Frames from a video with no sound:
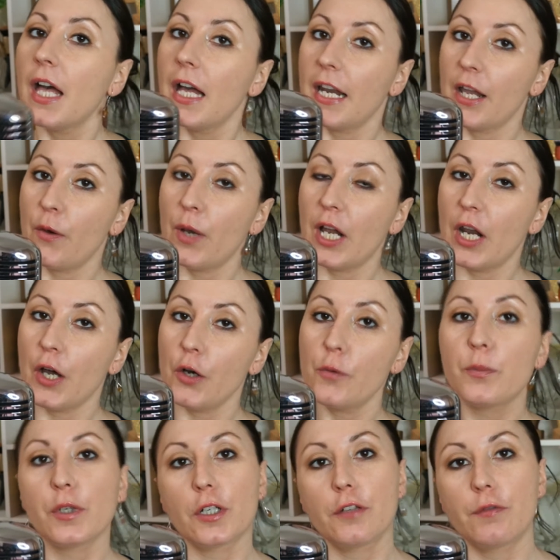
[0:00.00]
Hello,
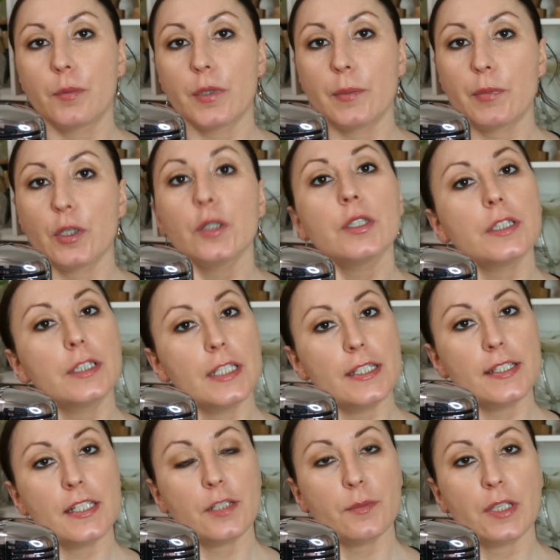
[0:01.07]
beautiful people. This
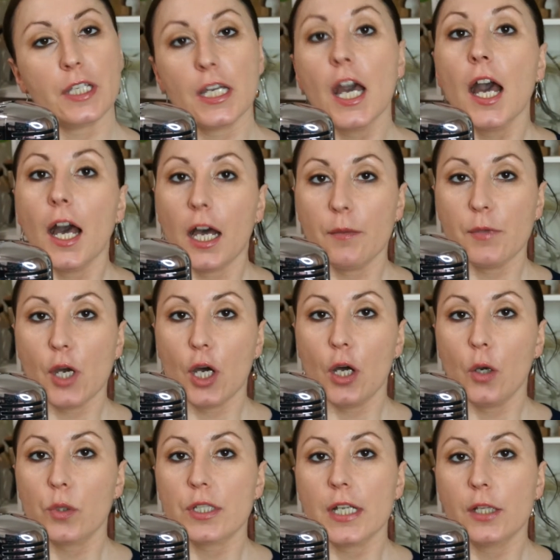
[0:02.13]
is me. I'm your
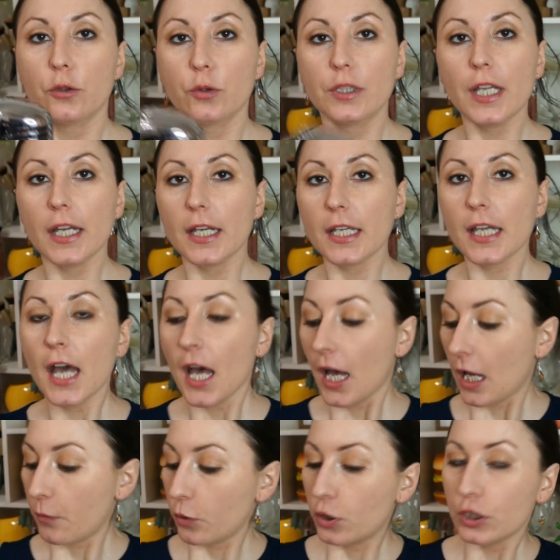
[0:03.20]
host, and today
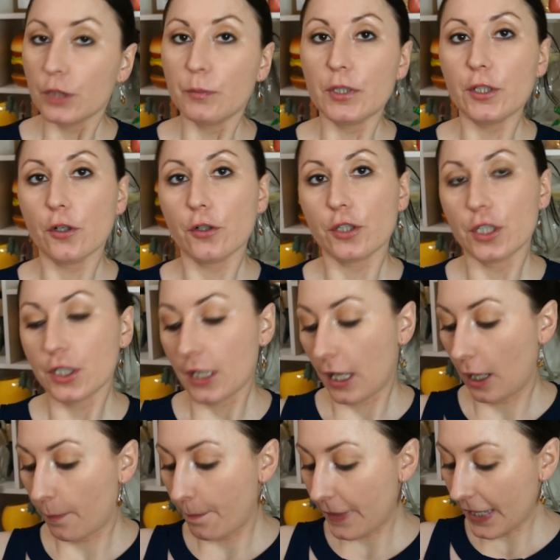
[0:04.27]
I'm gonna be talking
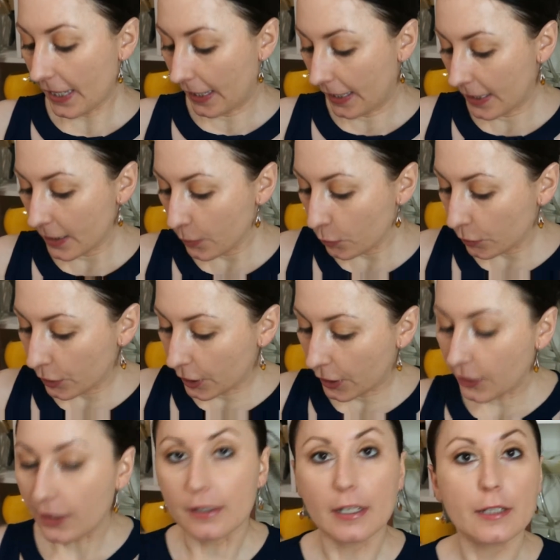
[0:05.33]
about,
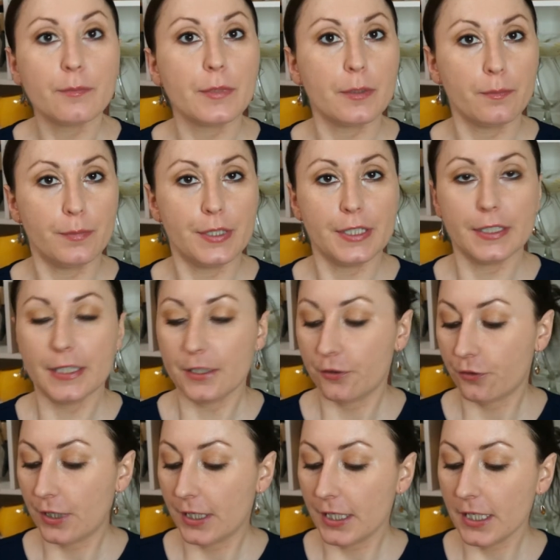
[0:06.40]
let me bring the
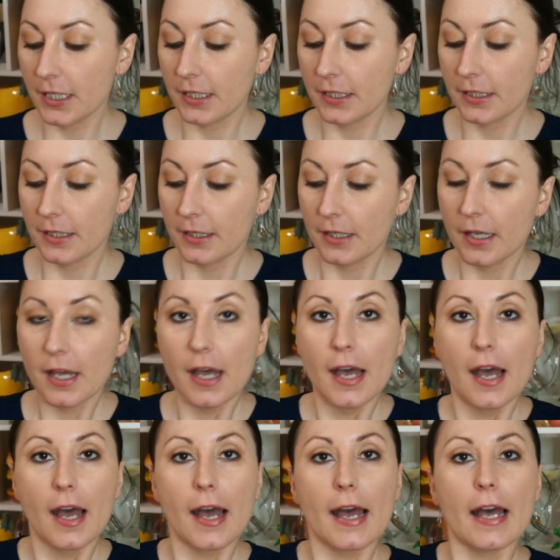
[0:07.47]
tray in,
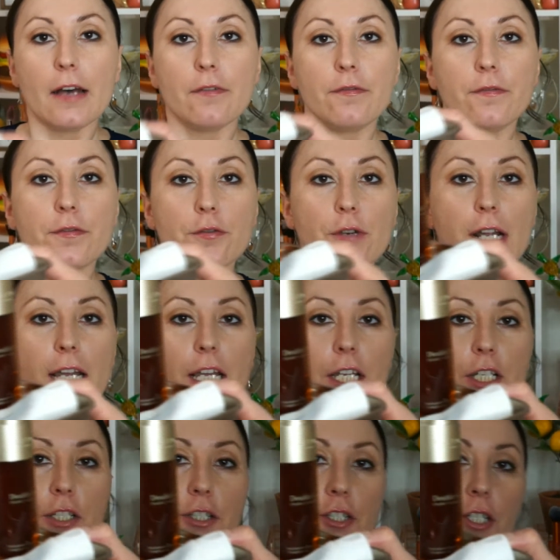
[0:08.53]

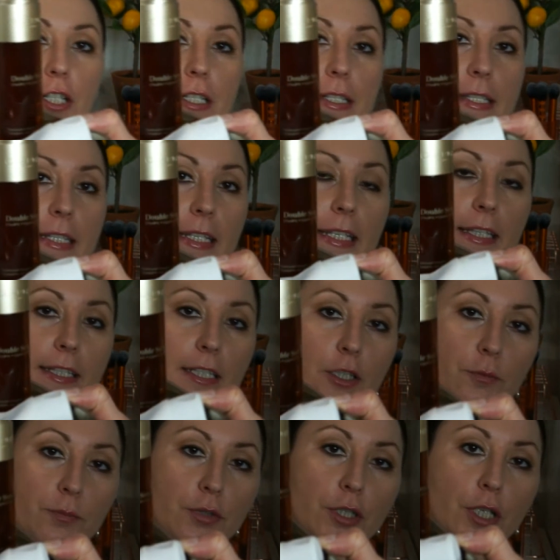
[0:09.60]
French
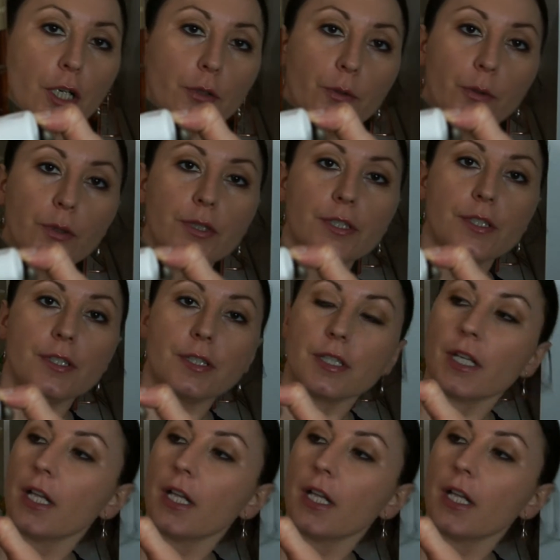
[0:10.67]
skincare products.